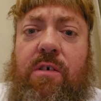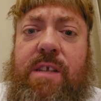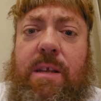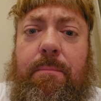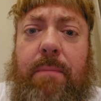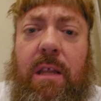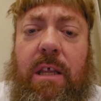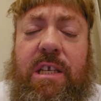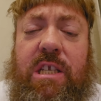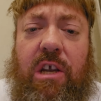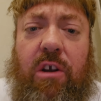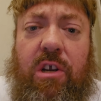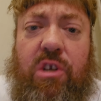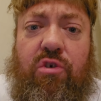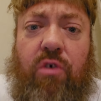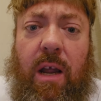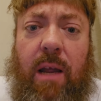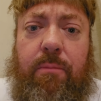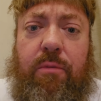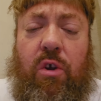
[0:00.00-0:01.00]
There's a
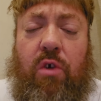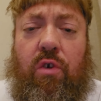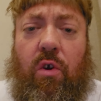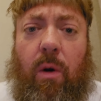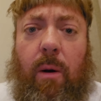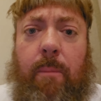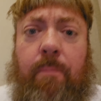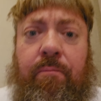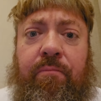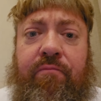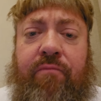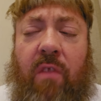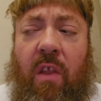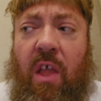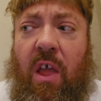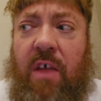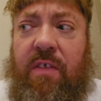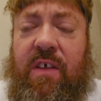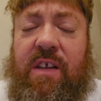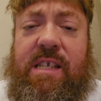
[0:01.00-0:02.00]
military tribunal
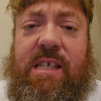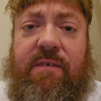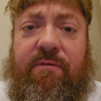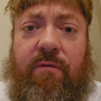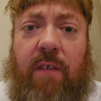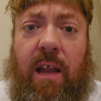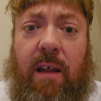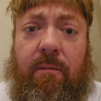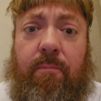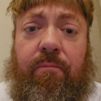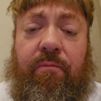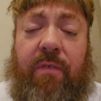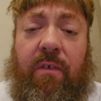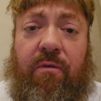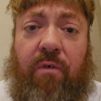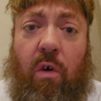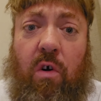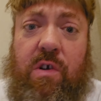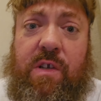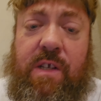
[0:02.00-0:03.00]
that's
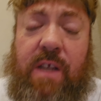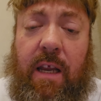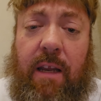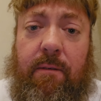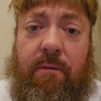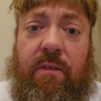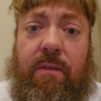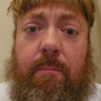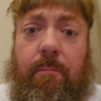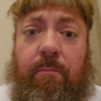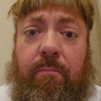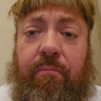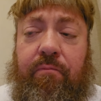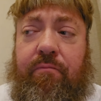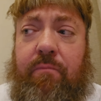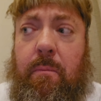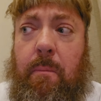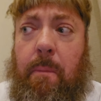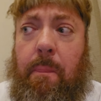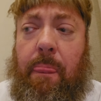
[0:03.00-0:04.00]
forcing
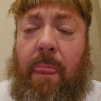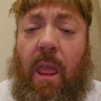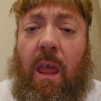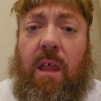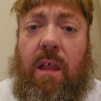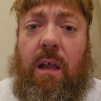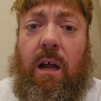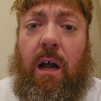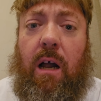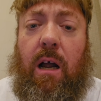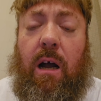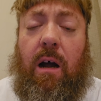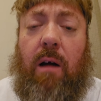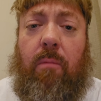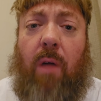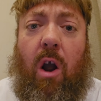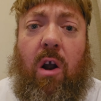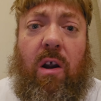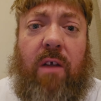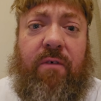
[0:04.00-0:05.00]

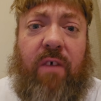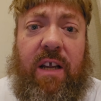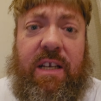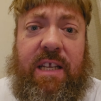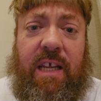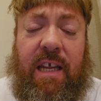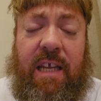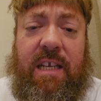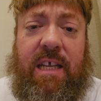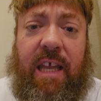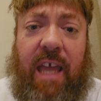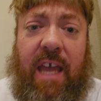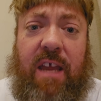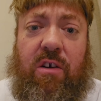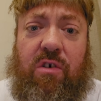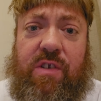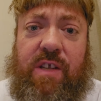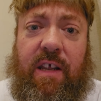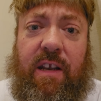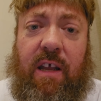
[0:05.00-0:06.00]
um, RFID
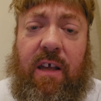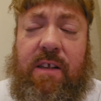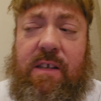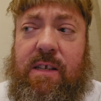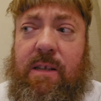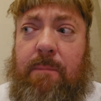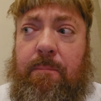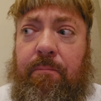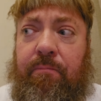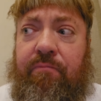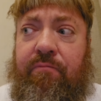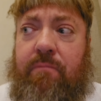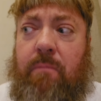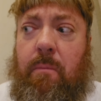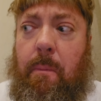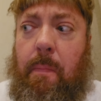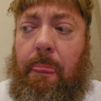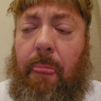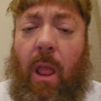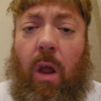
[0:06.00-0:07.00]
indicators in us,
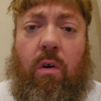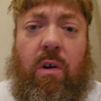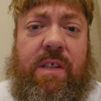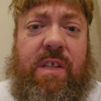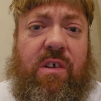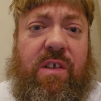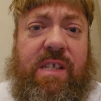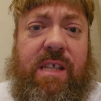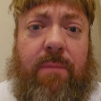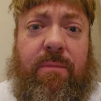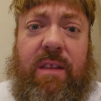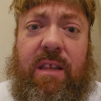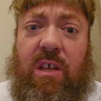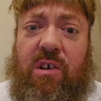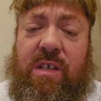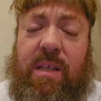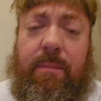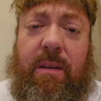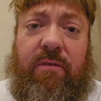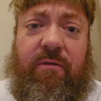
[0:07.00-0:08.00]
or so
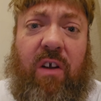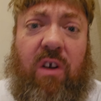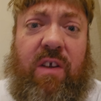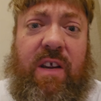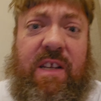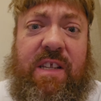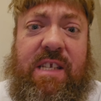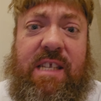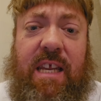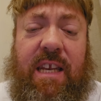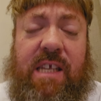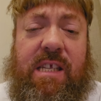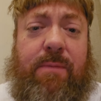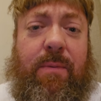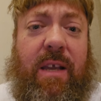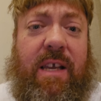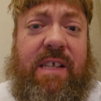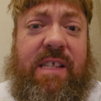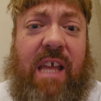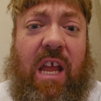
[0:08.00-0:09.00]
some there's something very
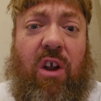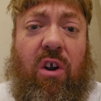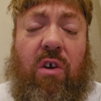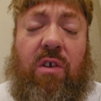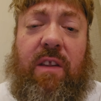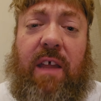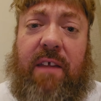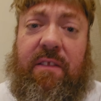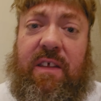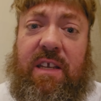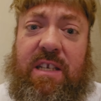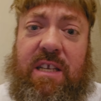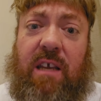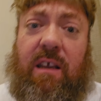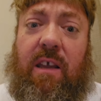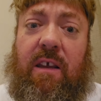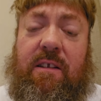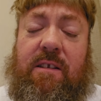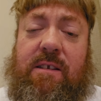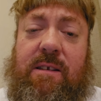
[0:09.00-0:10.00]
insidious because they hurt like the
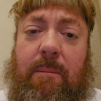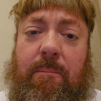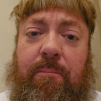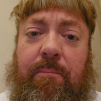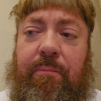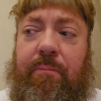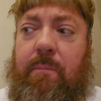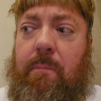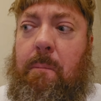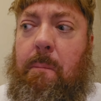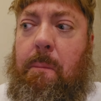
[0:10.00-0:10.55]
Dickens.